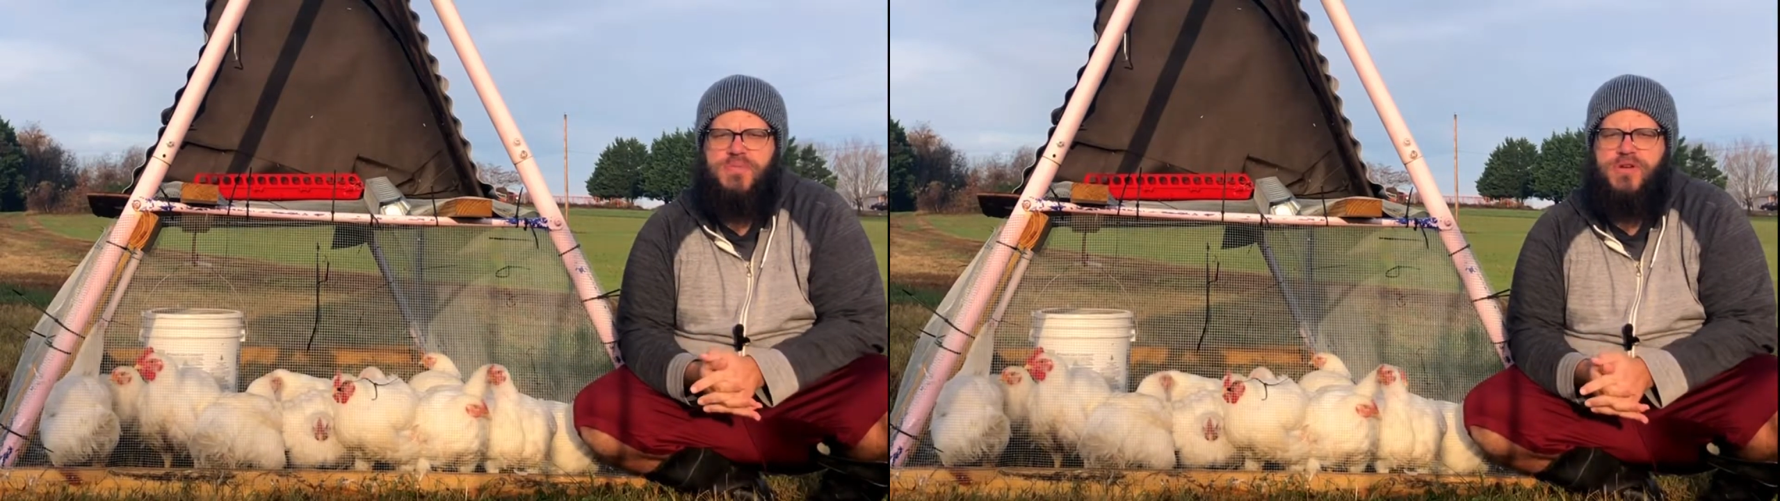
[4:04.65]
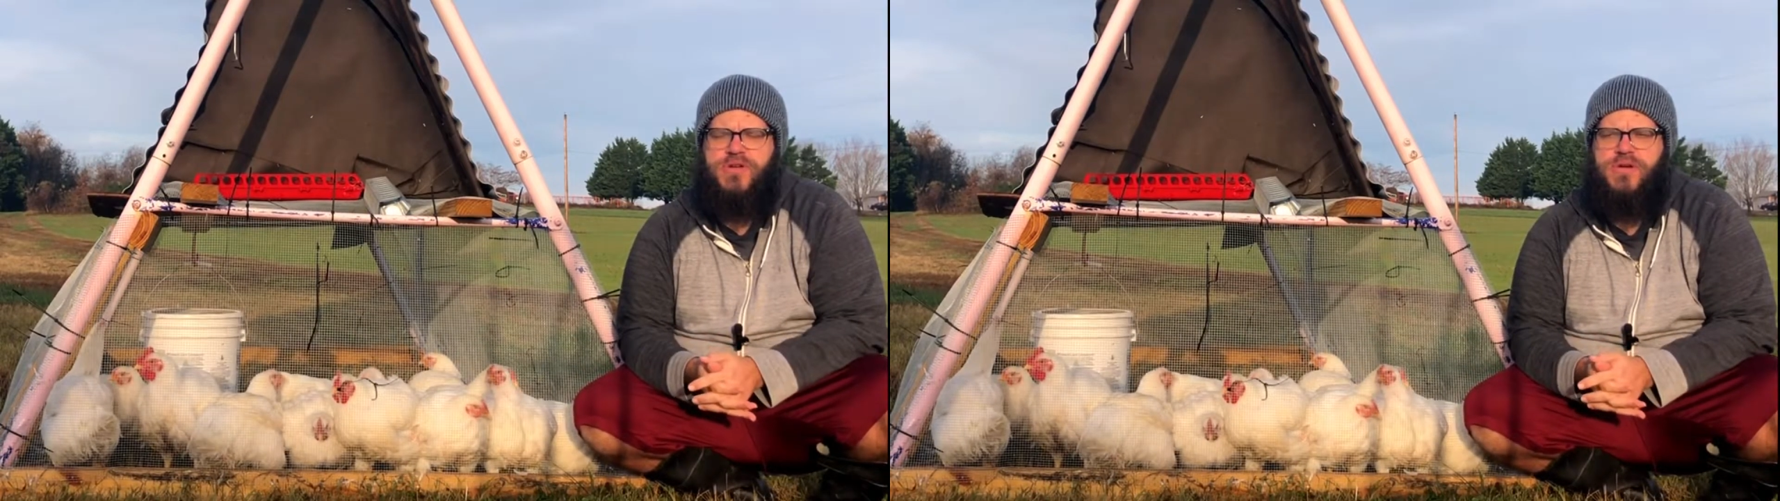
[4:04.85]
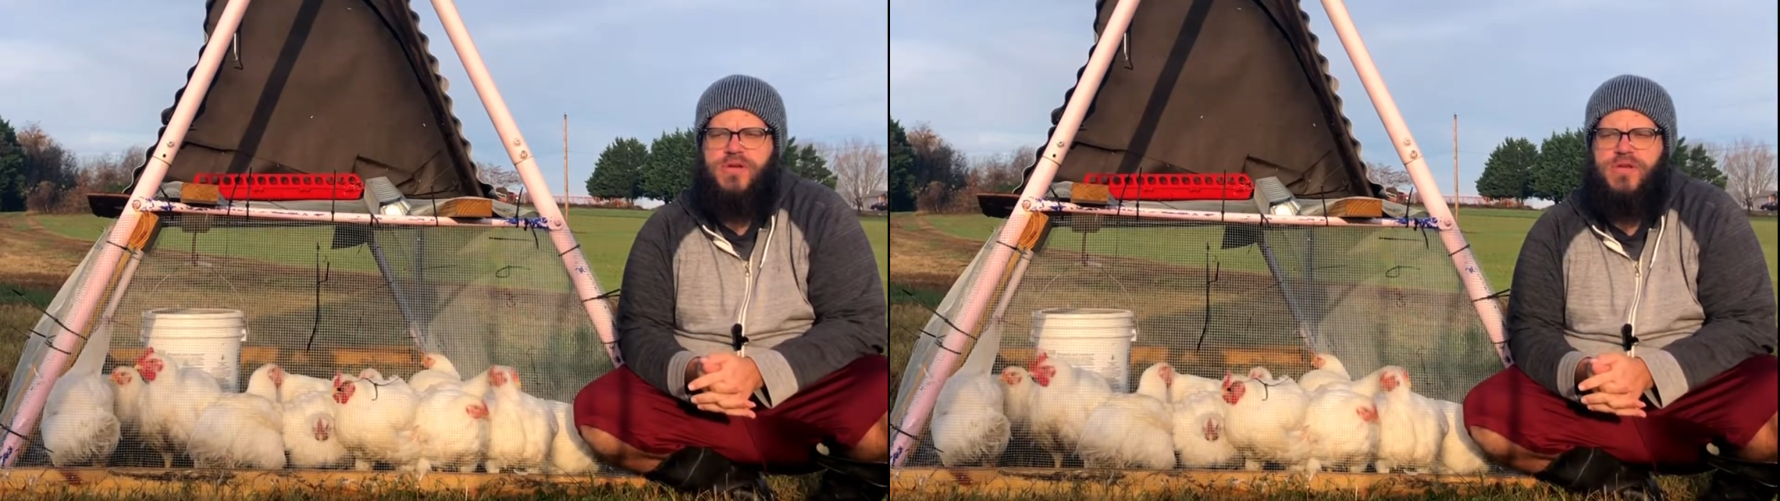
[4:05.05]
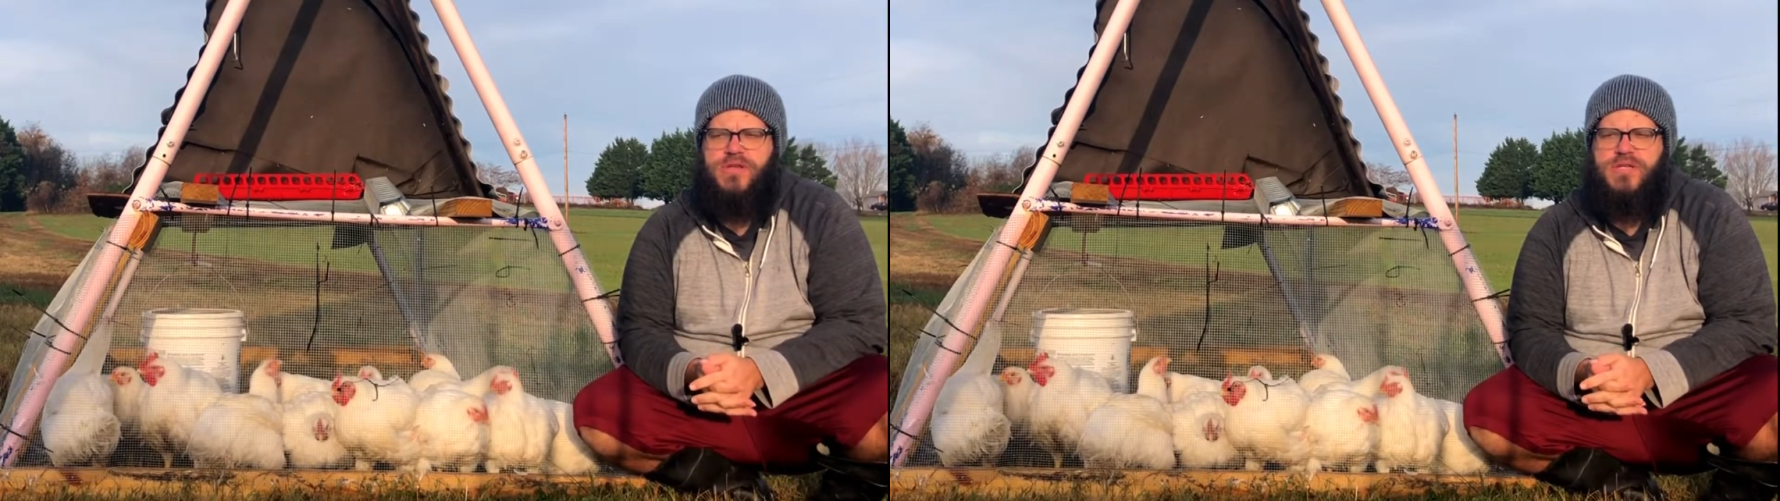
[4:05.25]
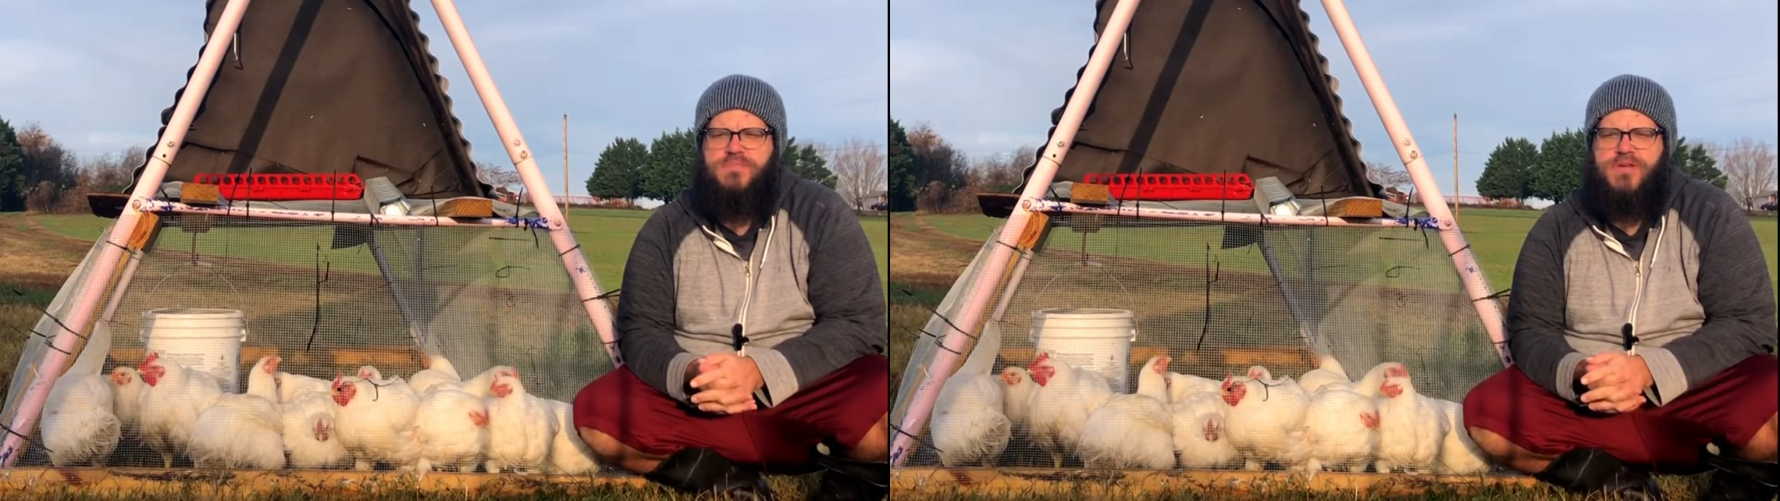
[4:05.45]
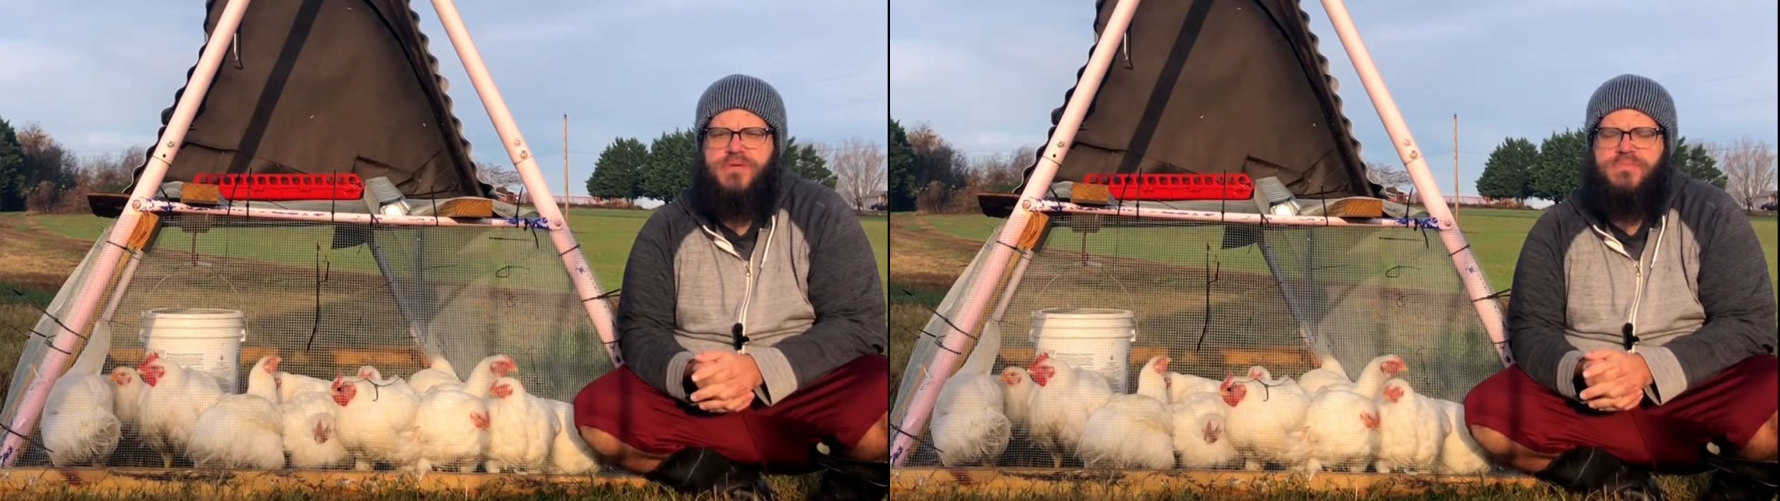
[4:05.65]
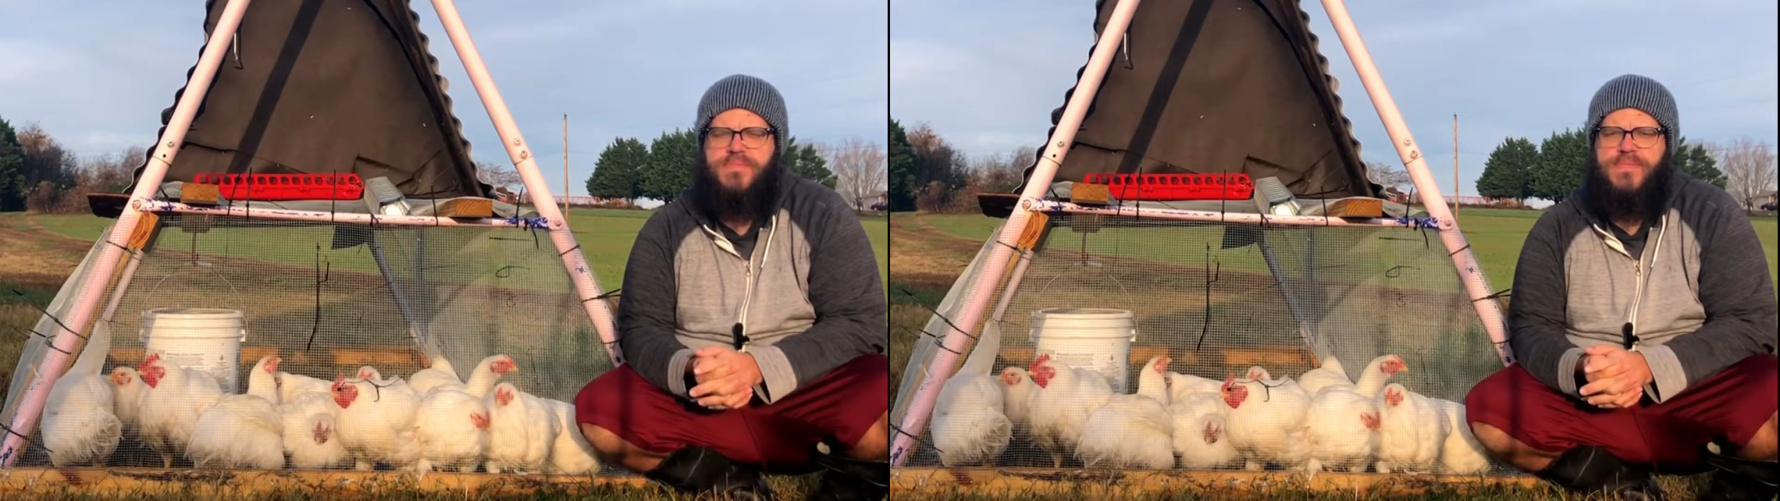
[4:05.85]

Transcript: small turkeys, but